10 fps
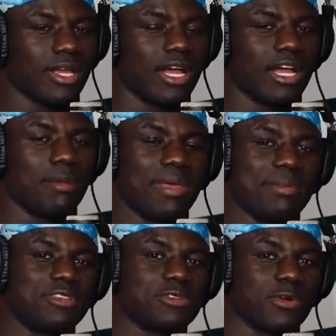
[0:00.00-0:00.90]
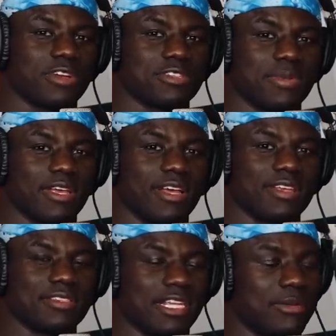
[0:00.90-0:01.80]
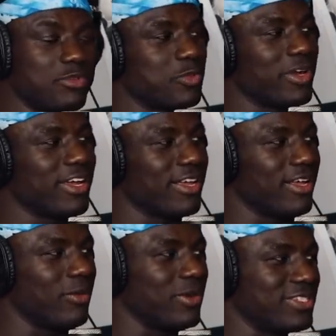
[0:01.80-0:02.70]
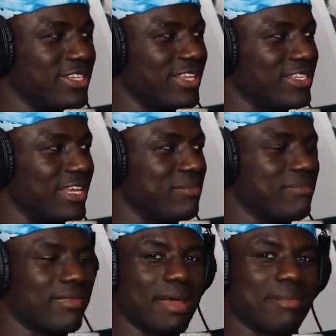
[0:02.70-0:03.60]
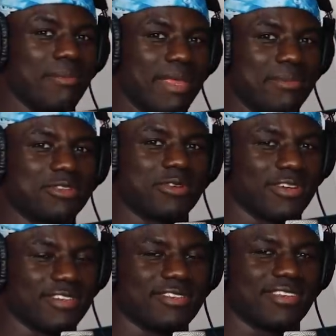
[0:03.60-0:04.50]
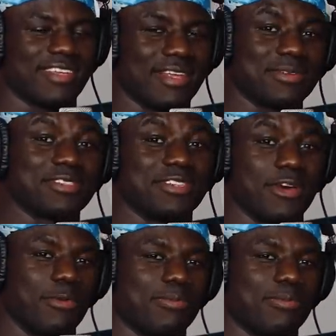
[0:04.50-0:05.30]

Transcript: Uh, baby Saurus, because Liam was wearing a onesie that said, uh, I'm a baby Saurus. And I was nice. Dope.